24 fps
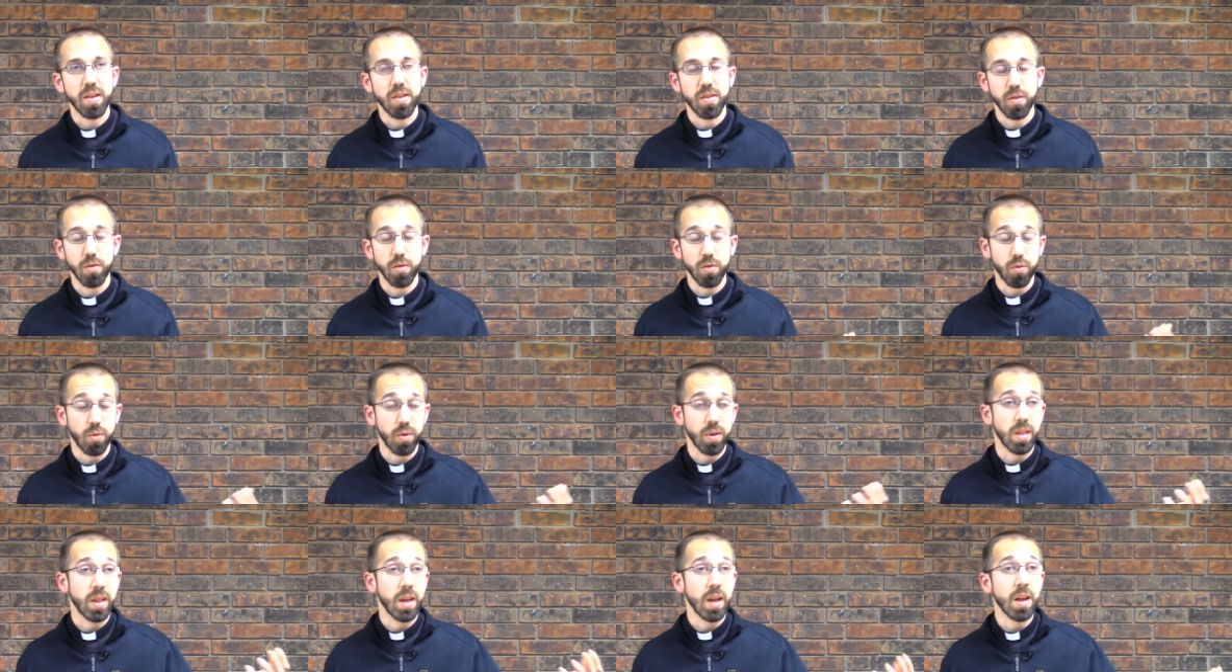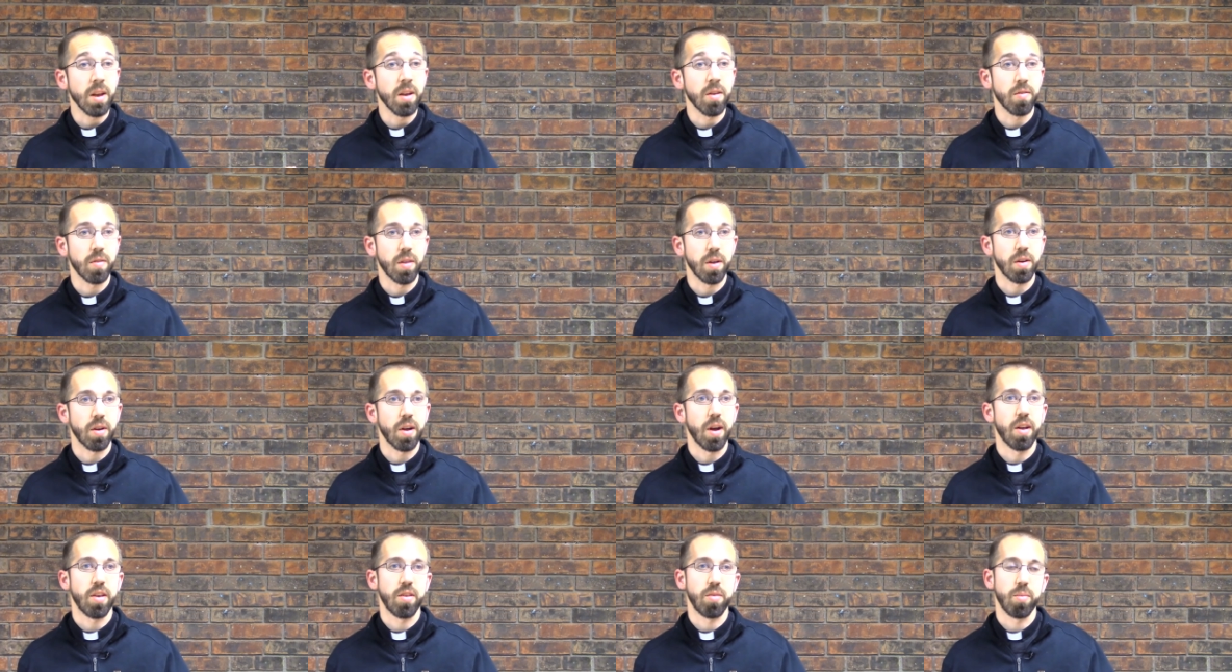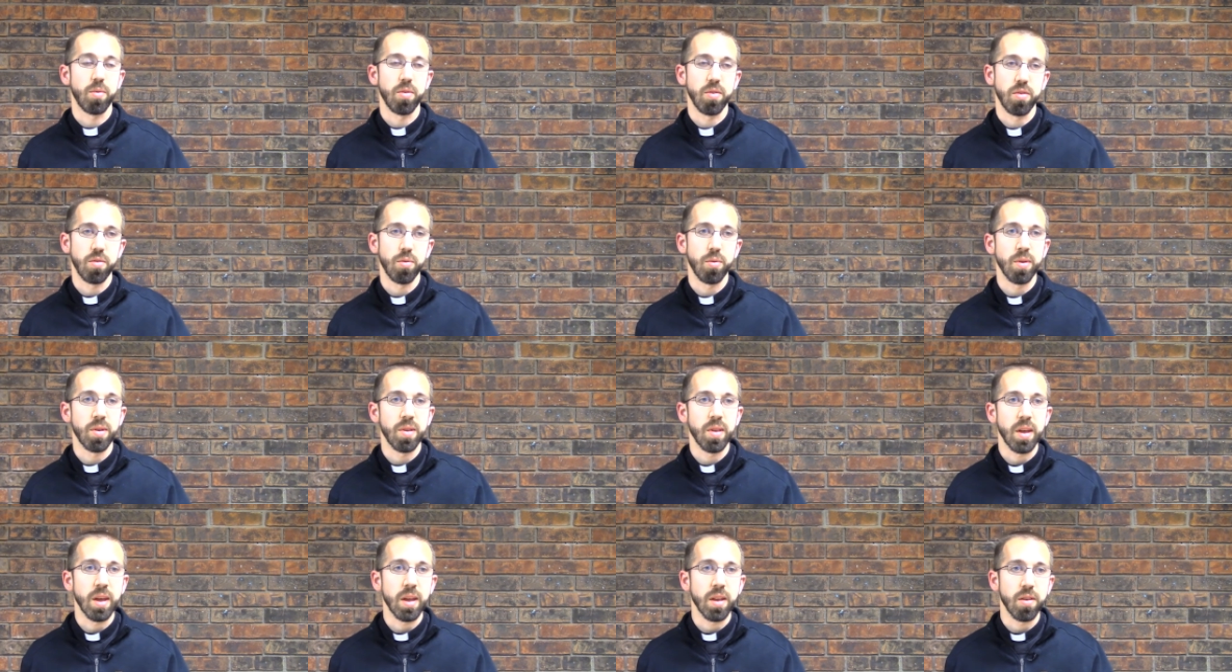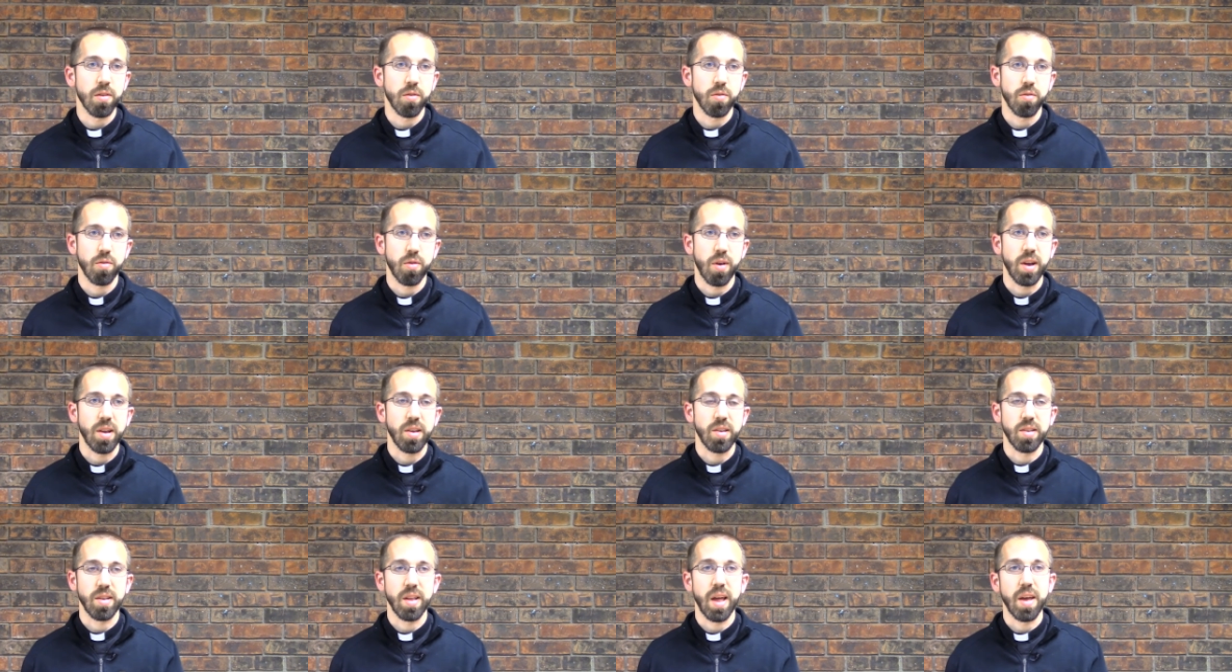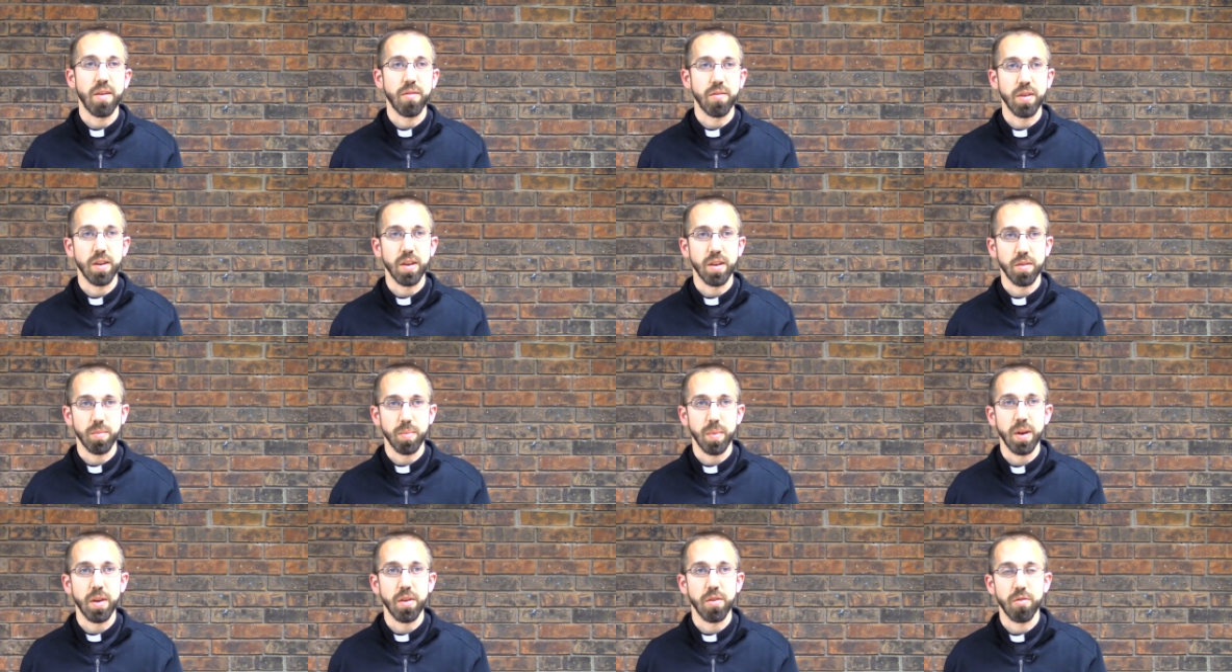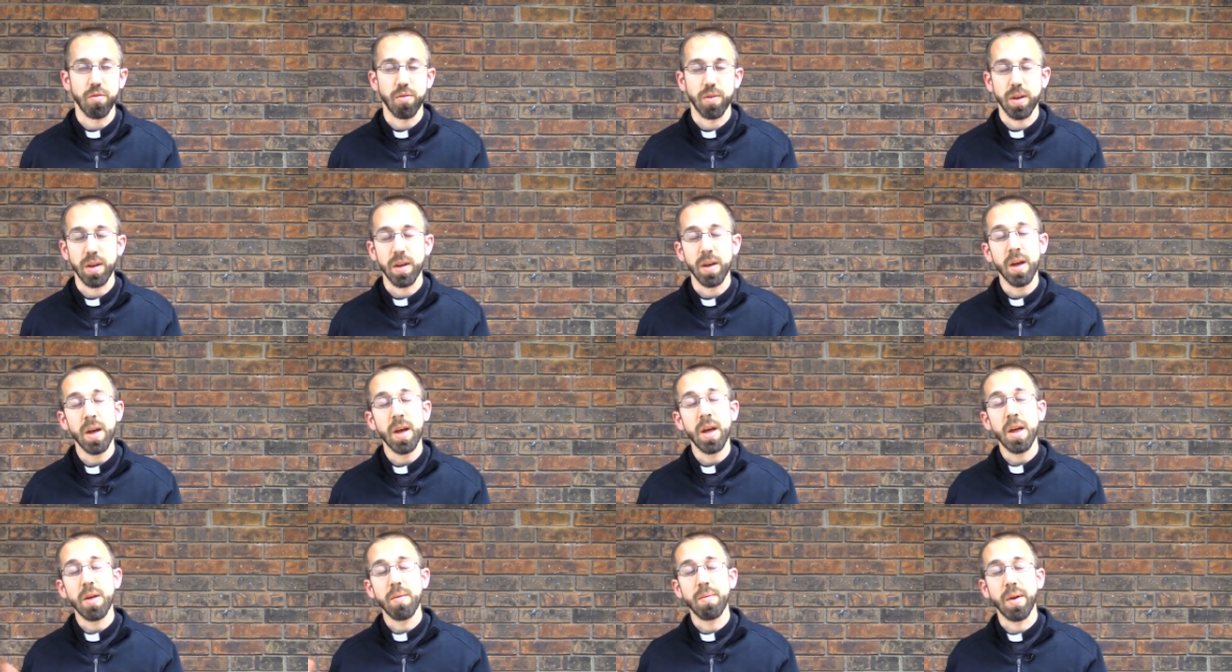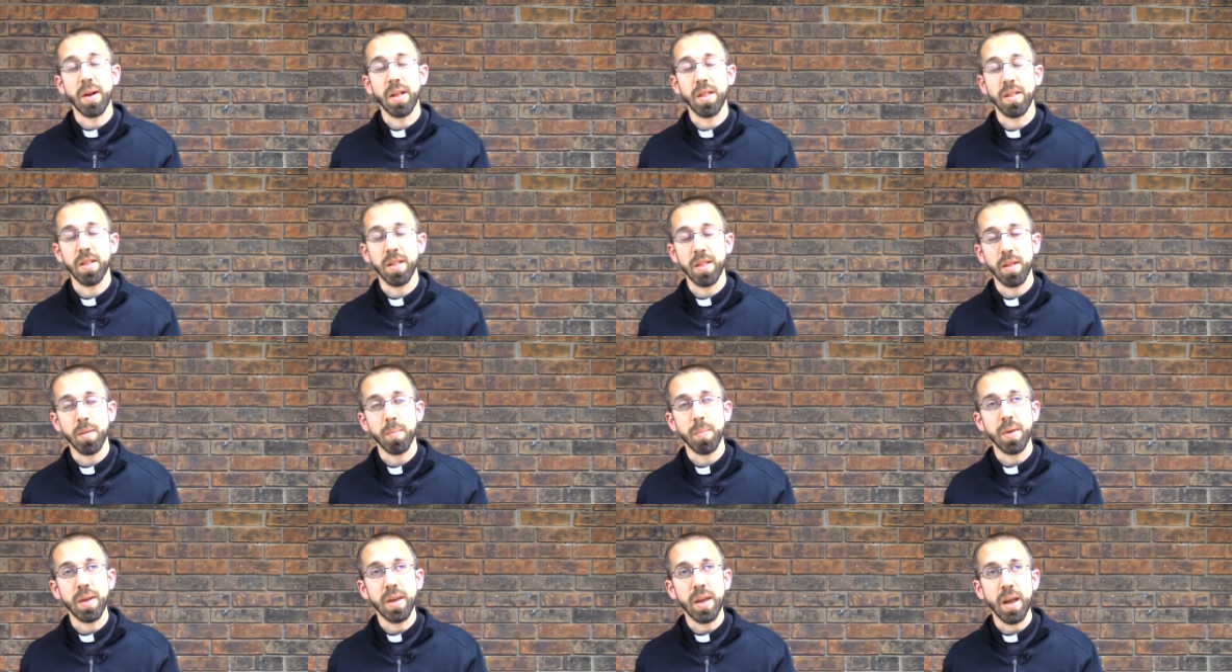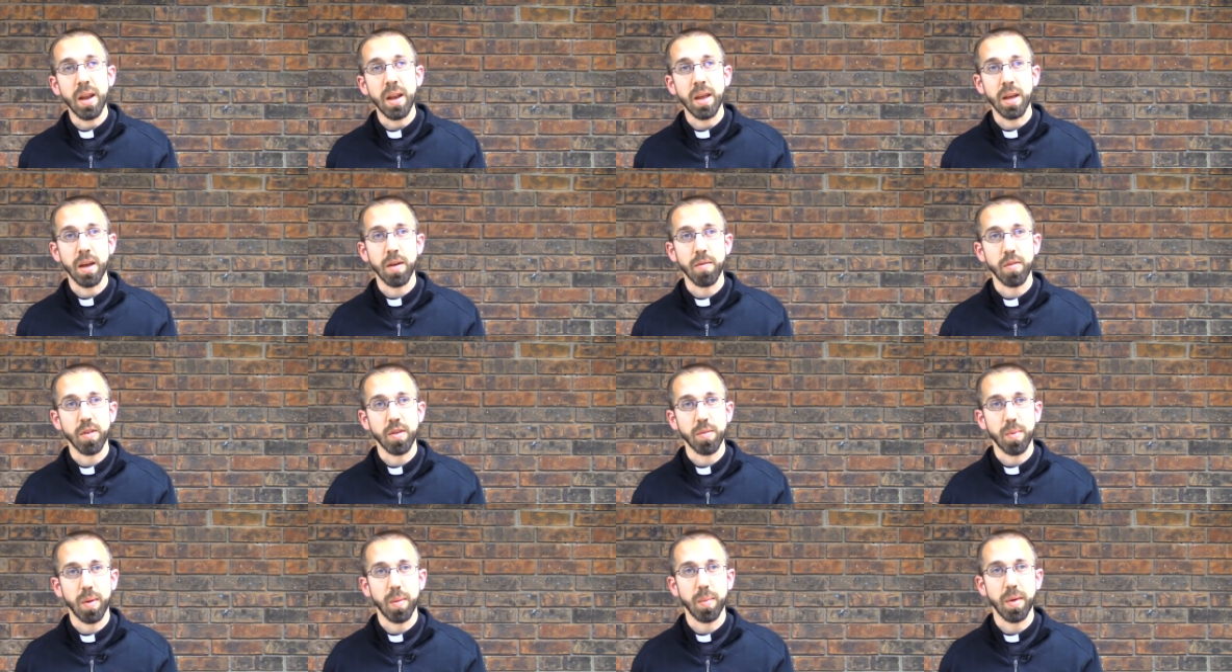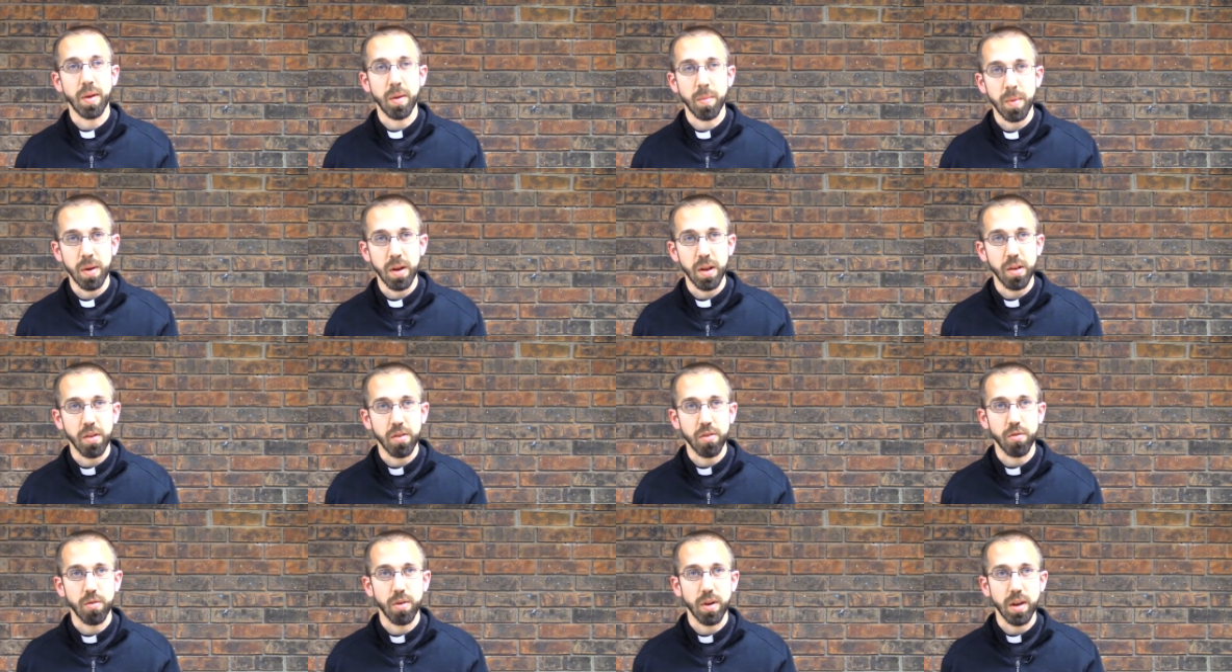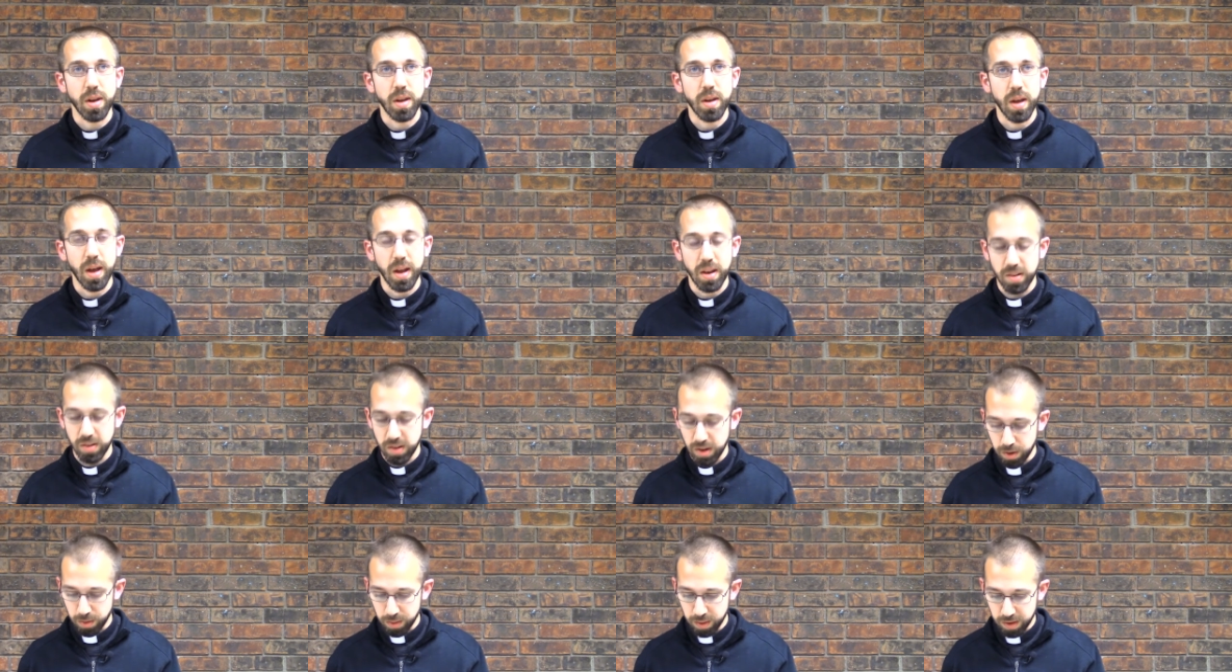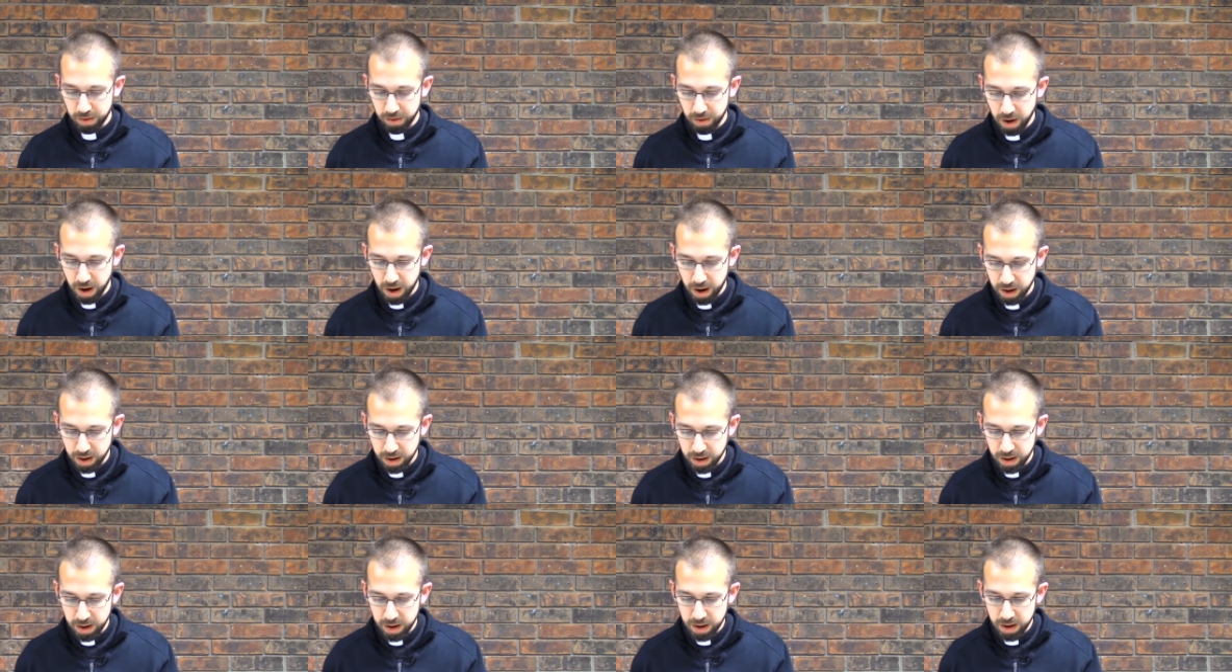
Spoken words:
So toward the end of their Gospels, toward the end of Christ's life and his ministry, rather than the beginning of his public ministry, as here in John.